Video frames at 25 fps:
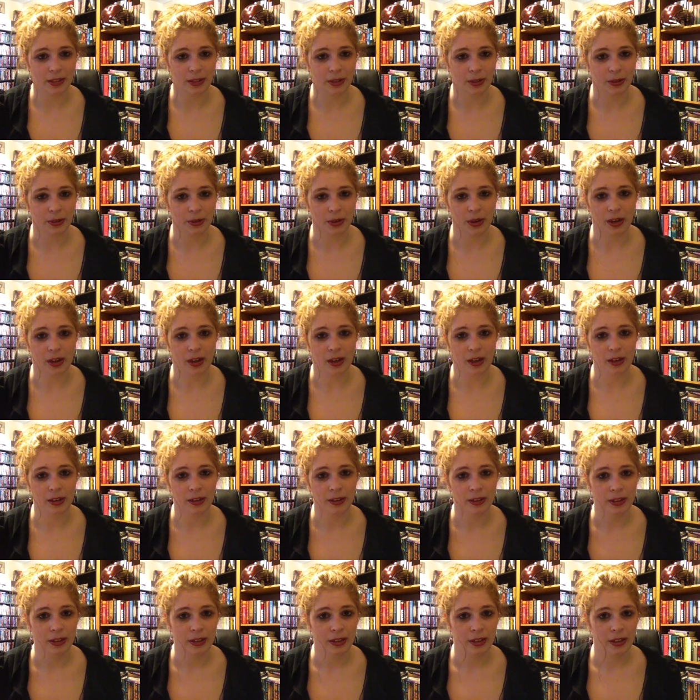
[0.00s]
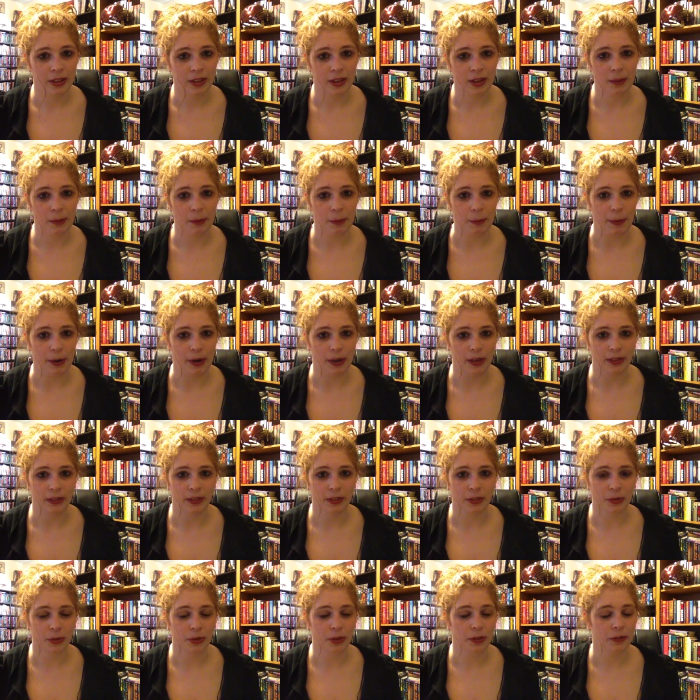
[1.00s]
So uh, a couple
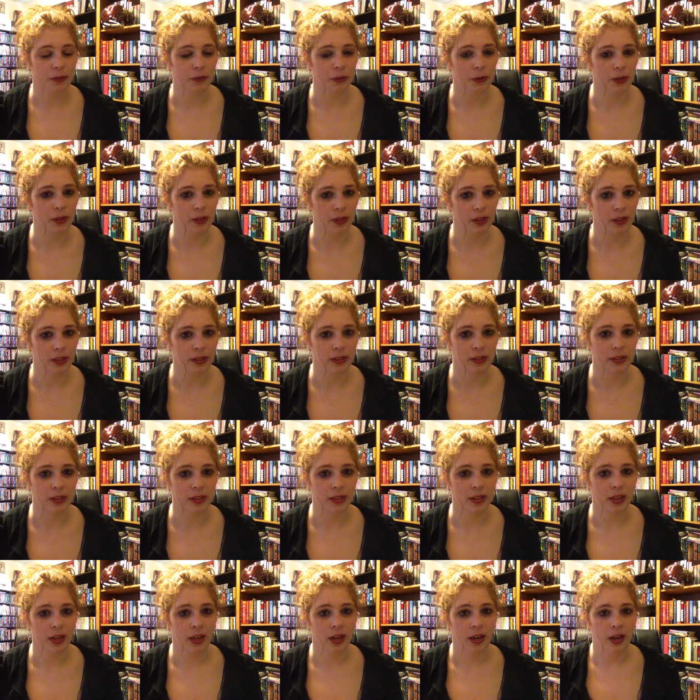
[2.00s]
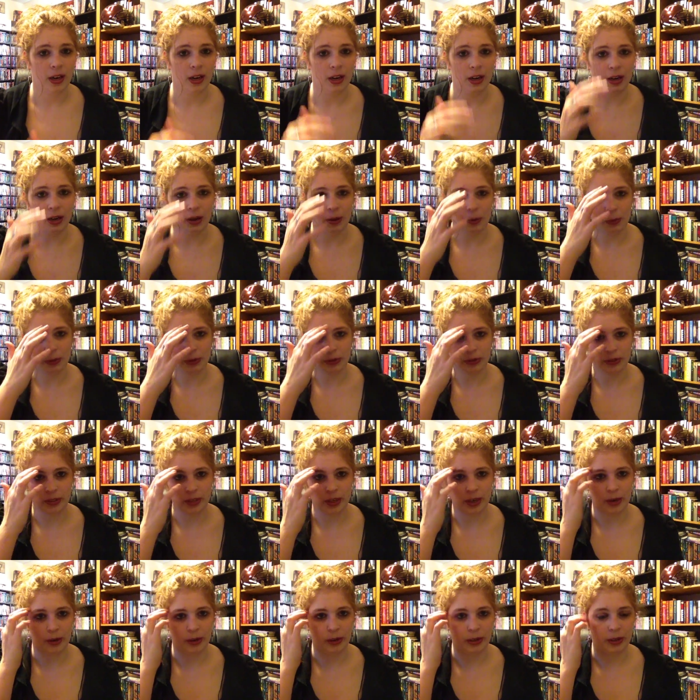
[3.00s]
parts, three or four at least, or we'll see
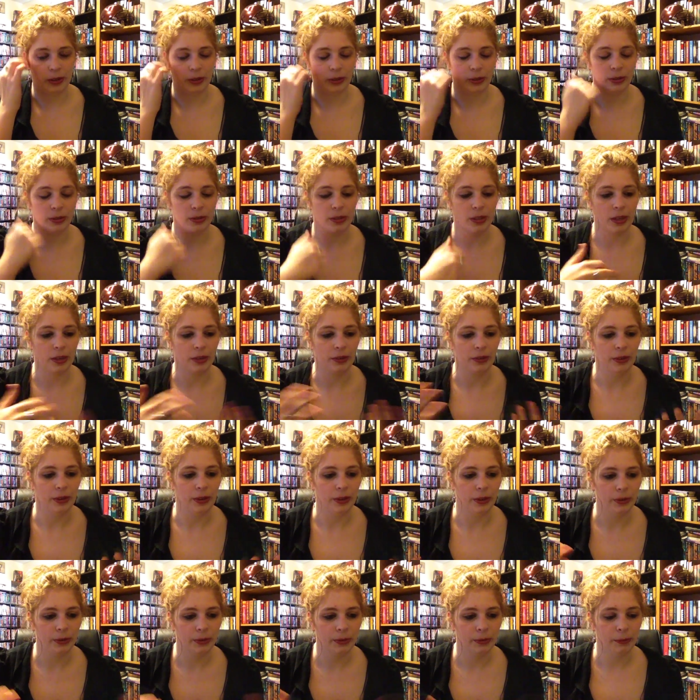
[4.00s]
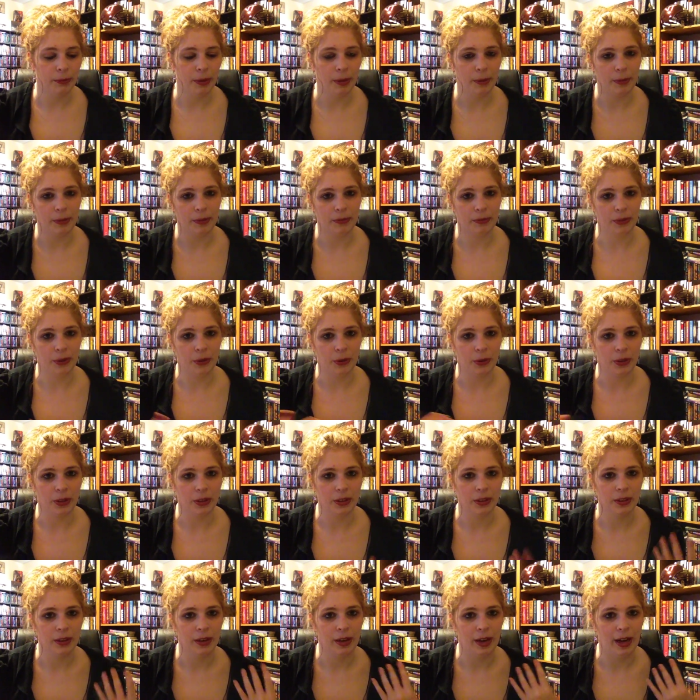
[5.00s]
how it goes. I don't know, maybe
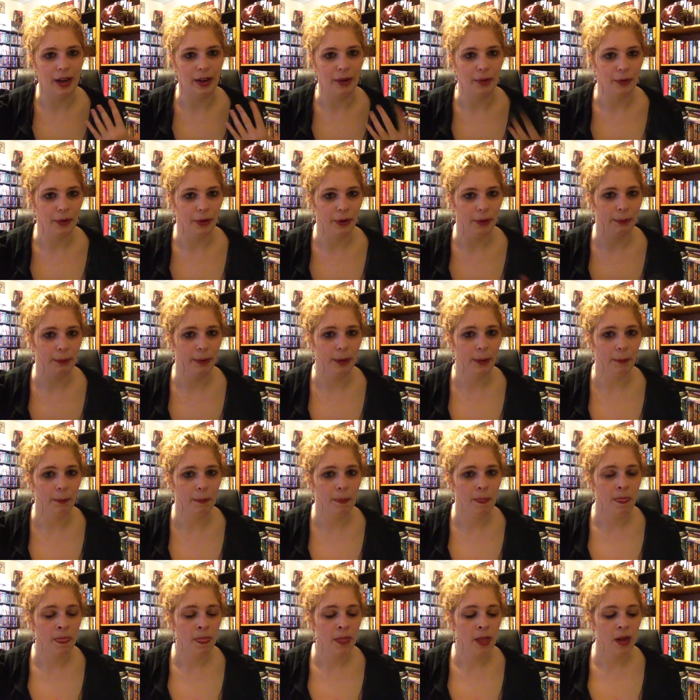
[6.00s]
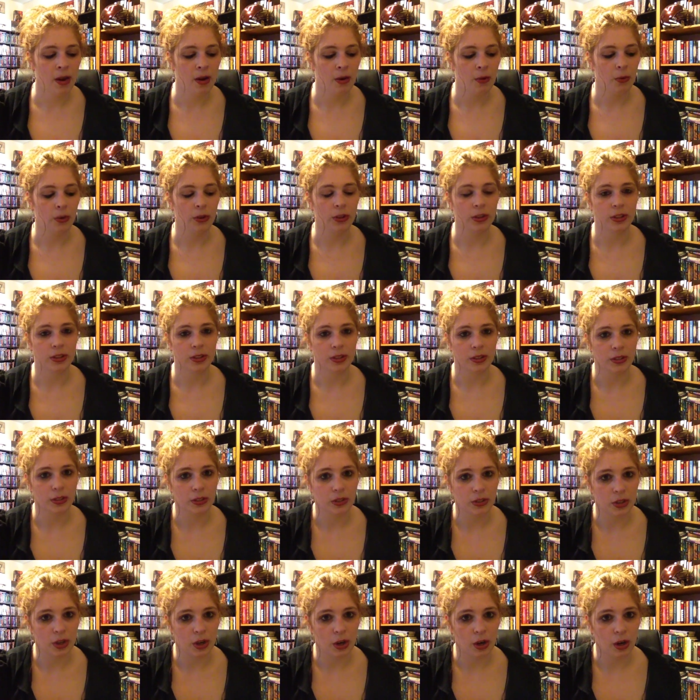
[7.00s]
fewer. I don't know, but we're just gonna
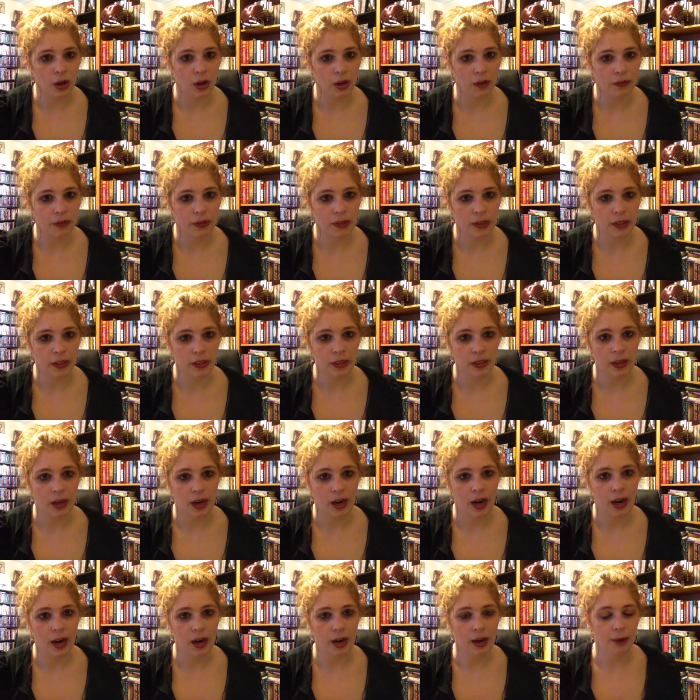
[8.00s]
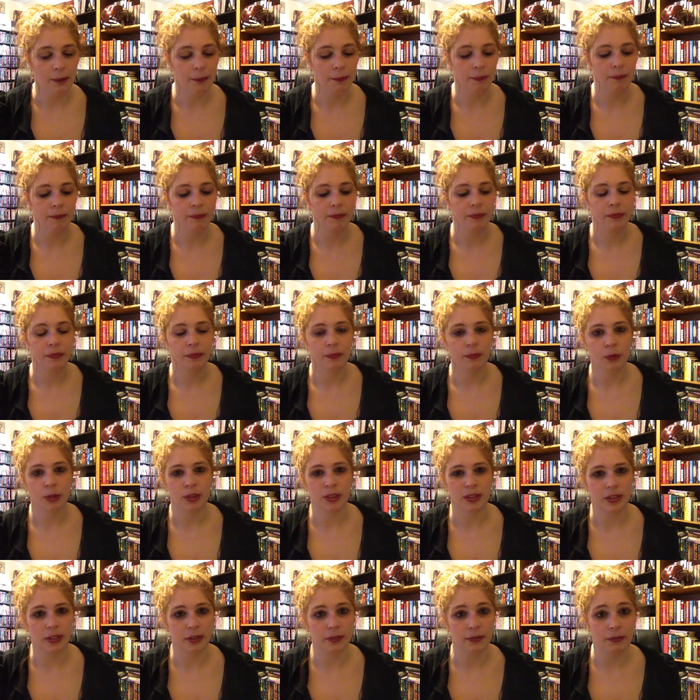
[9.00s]
start off here um, with
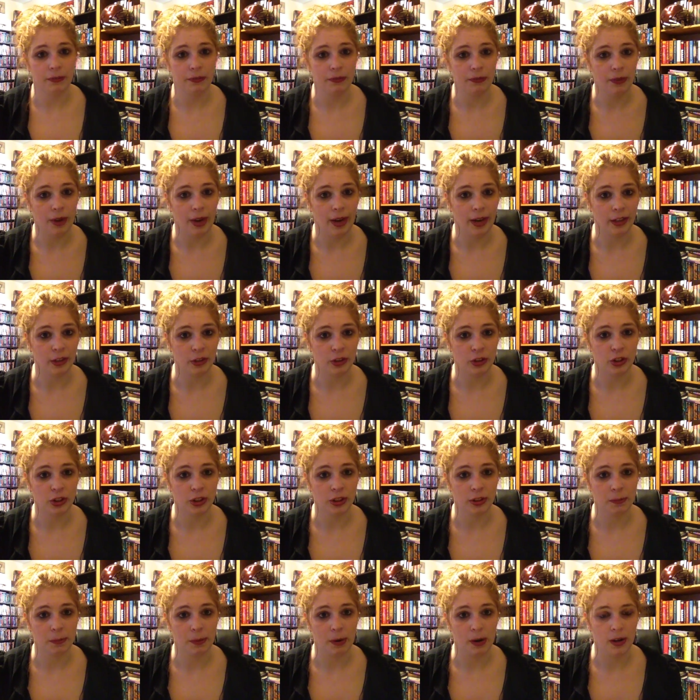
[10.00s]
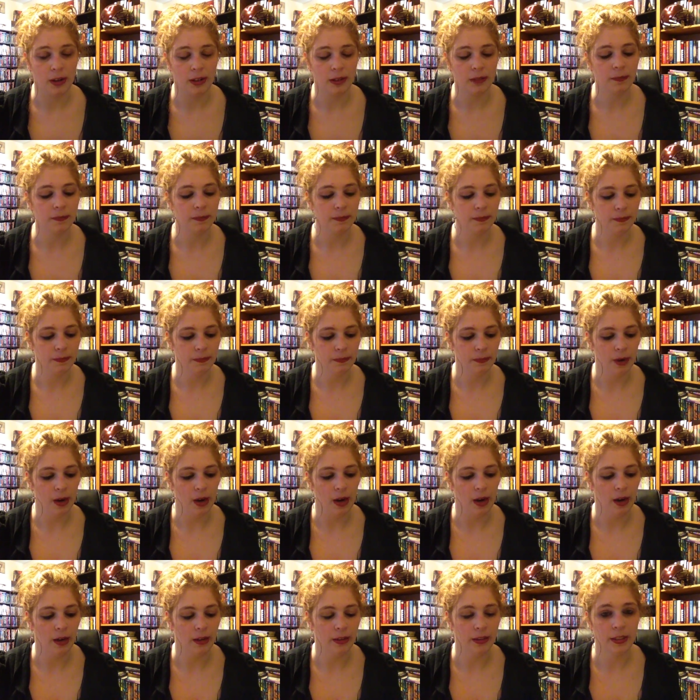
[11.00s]
stuff I actually just bought
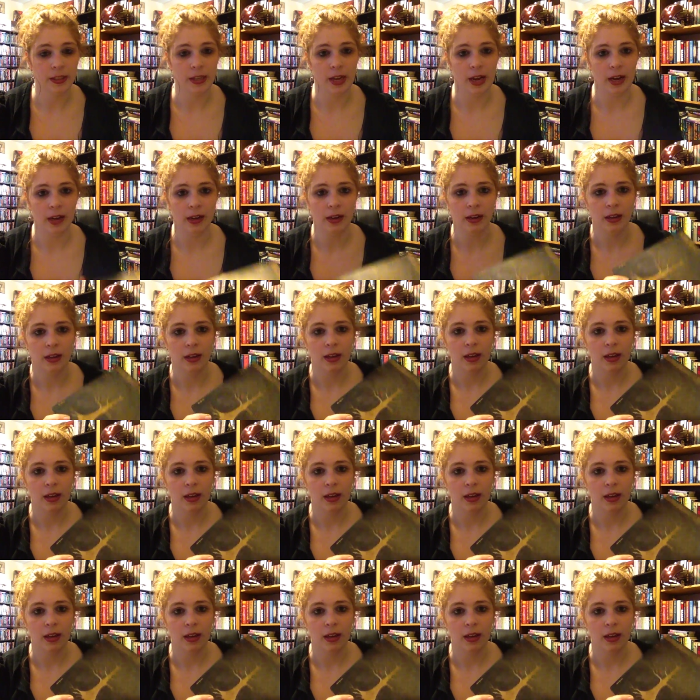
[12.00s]
uh, today.